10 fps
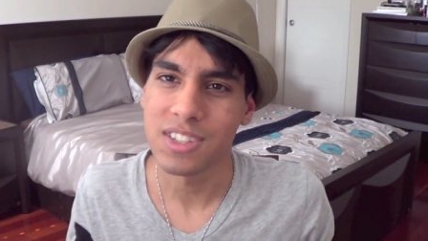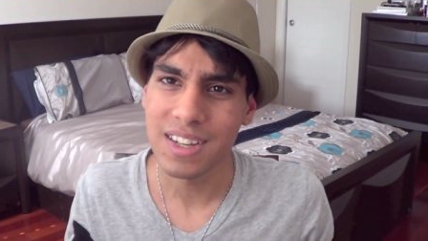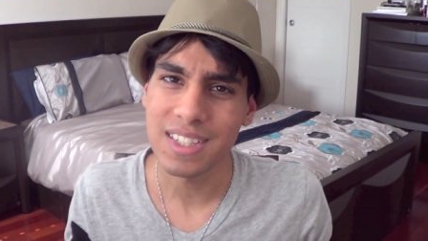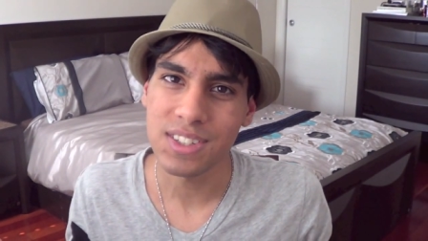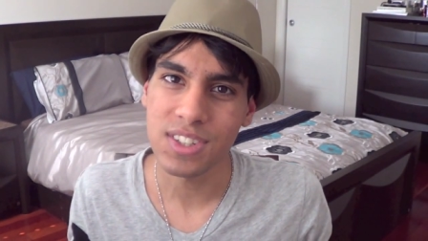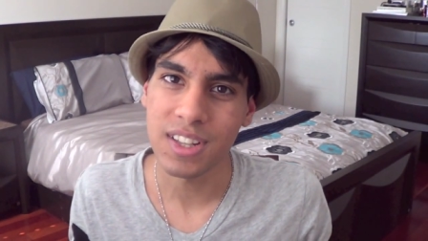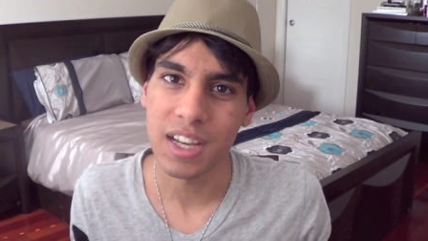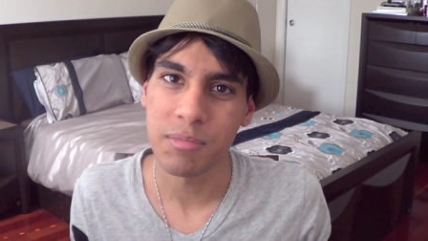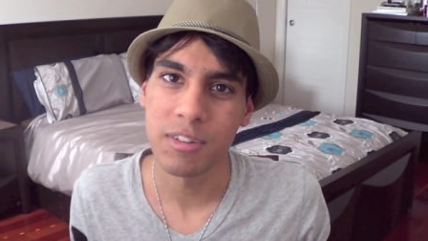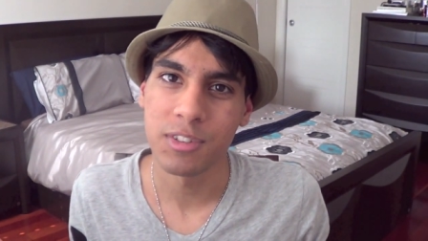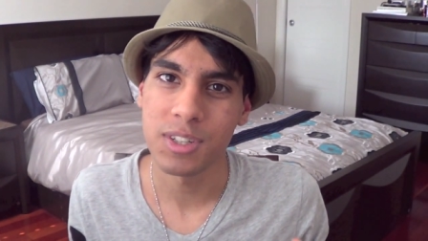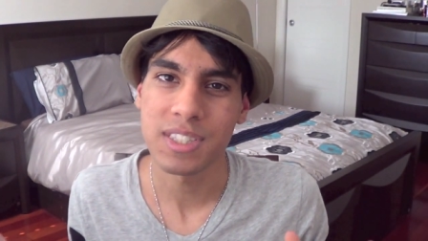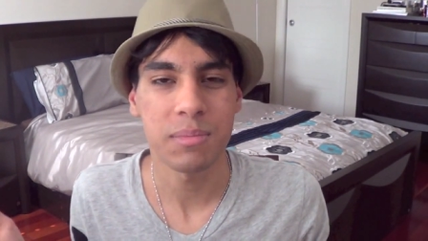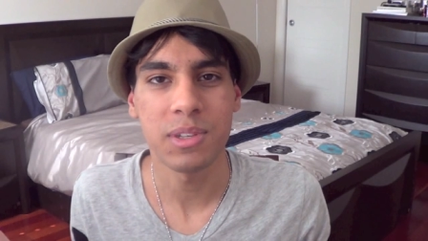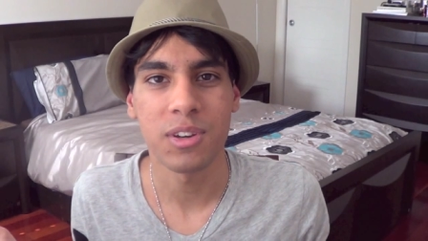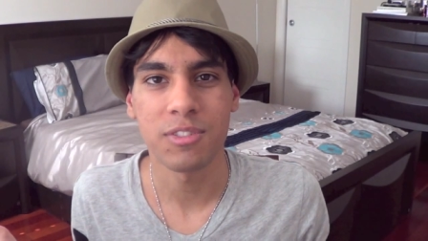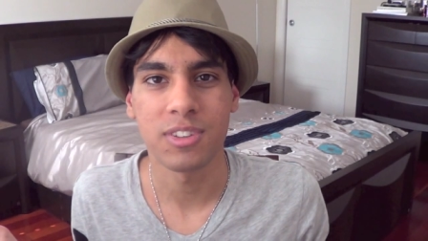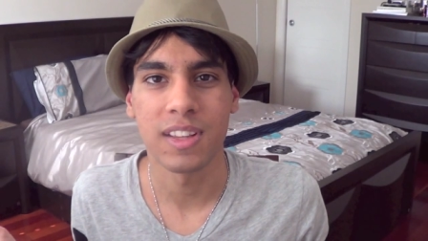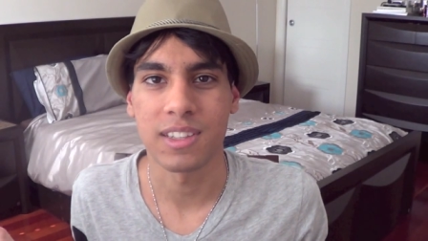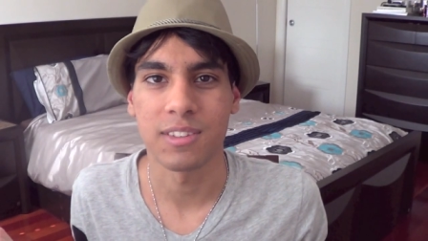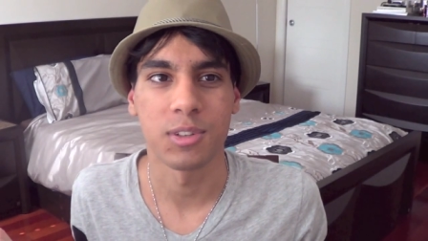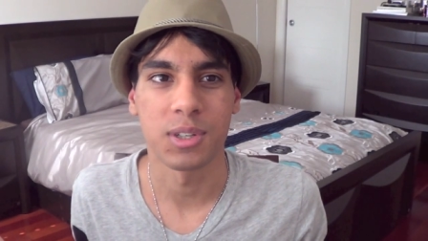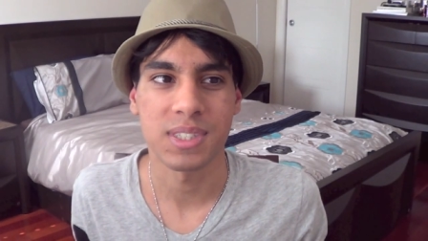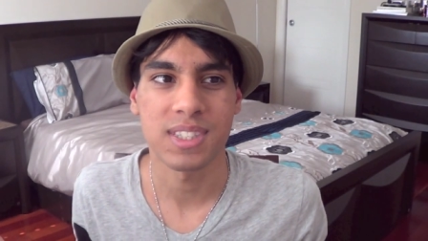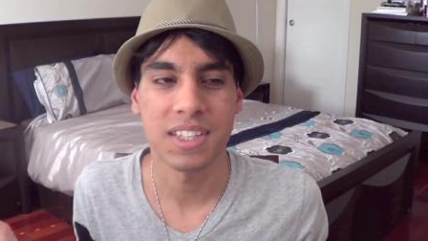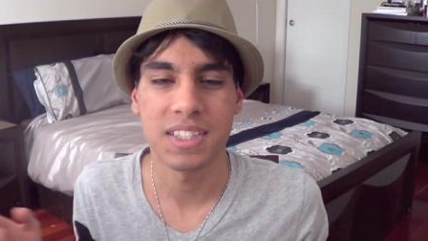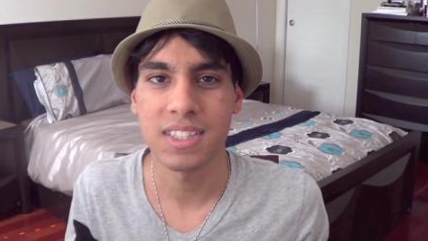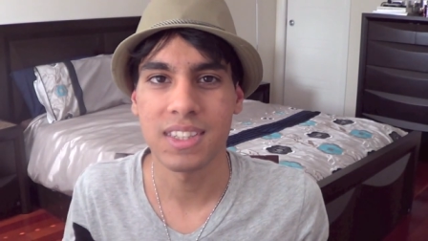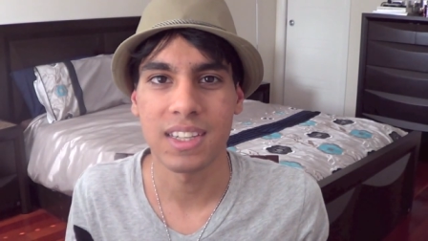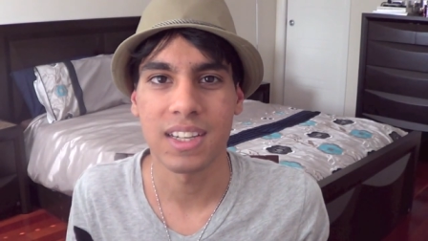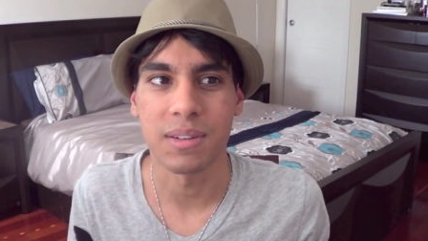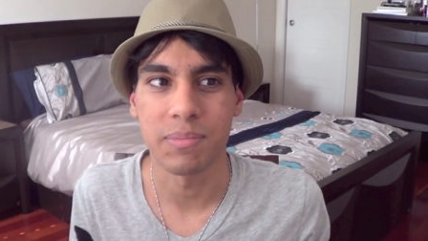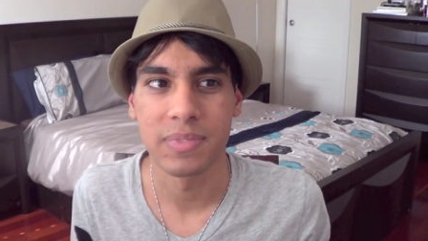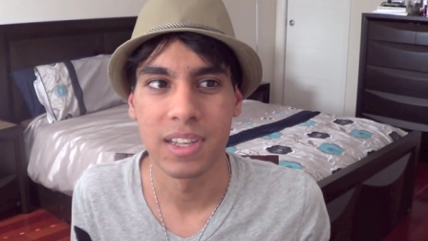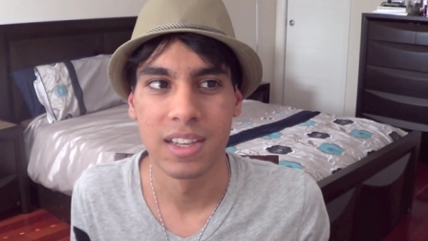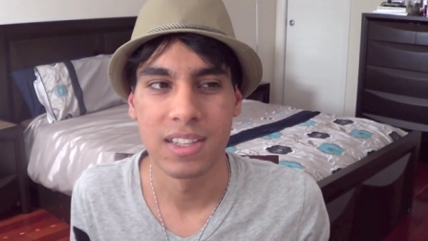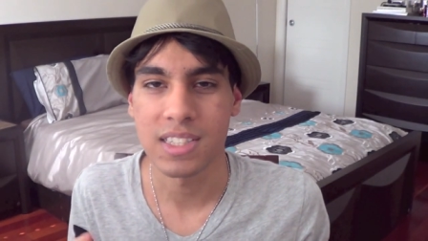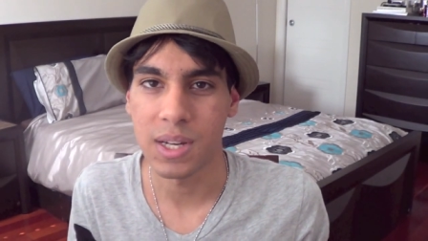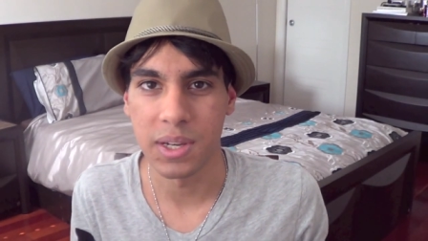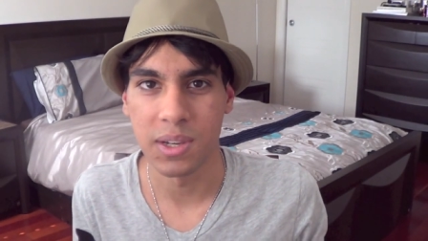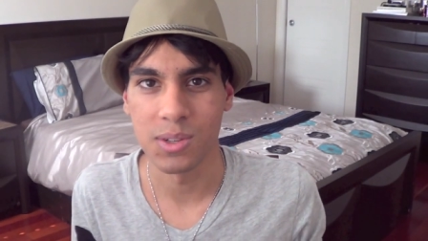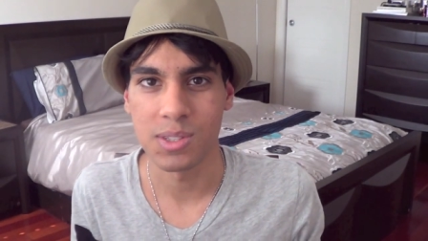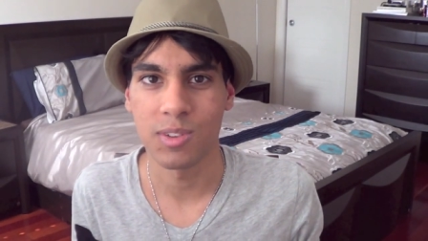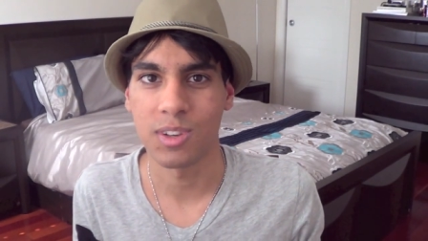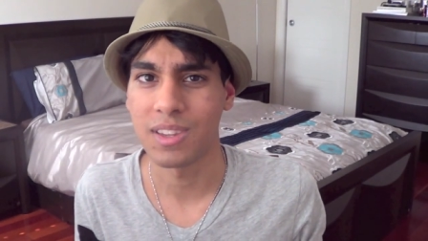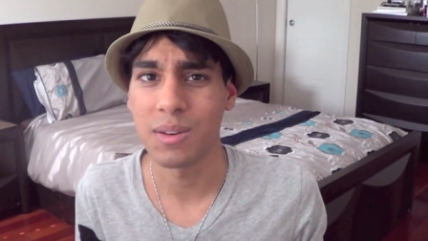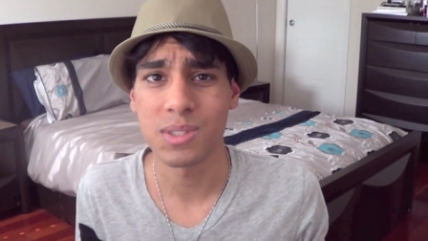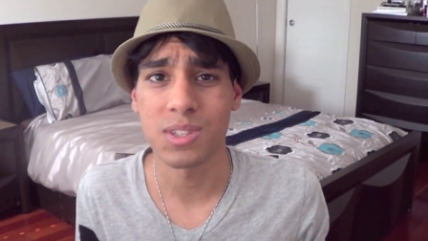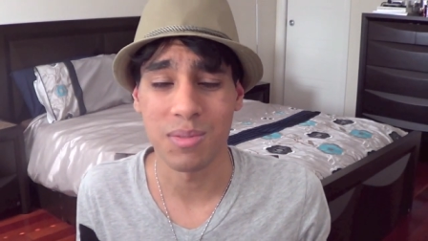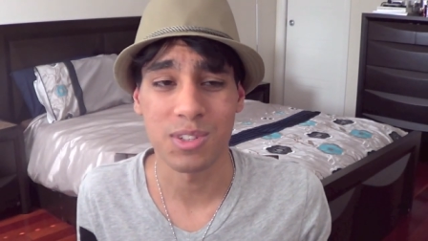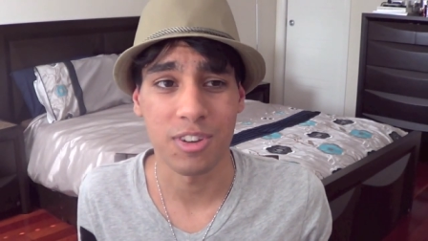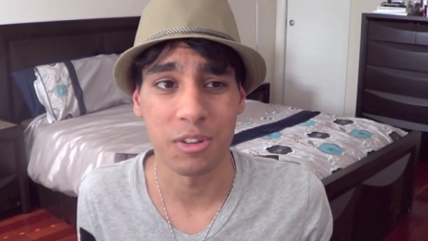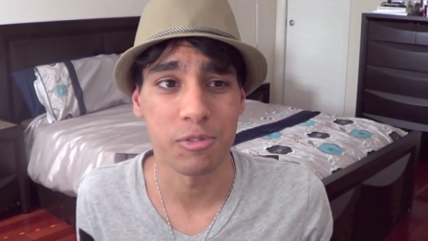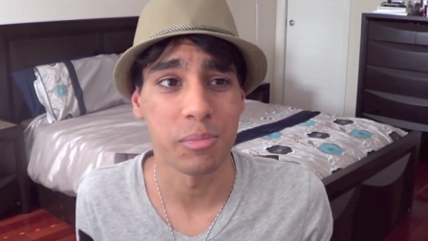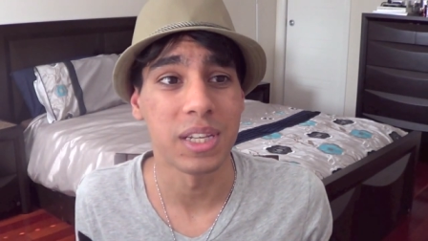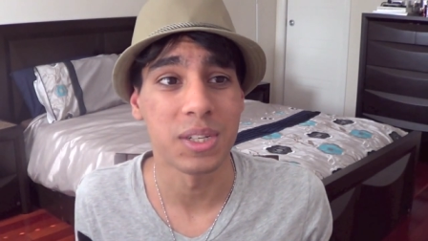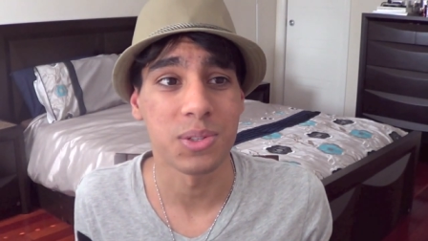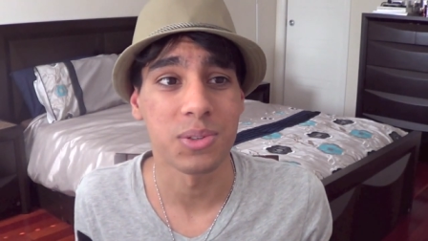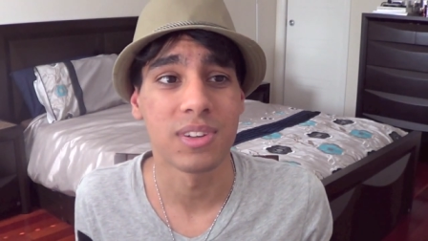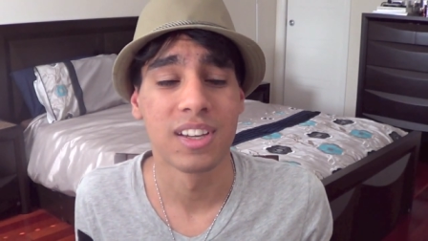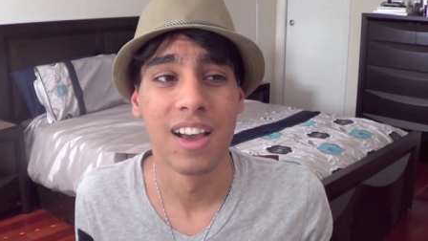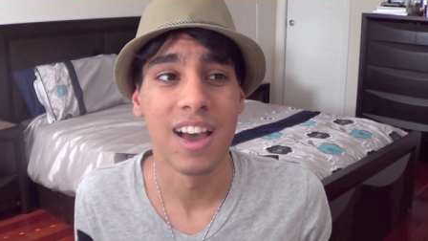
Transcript: Do you guys actually like my vlogs? Let me know if you like the vlogs, because I did the um, Surry Hills vlog, and that was so much fun for me to do.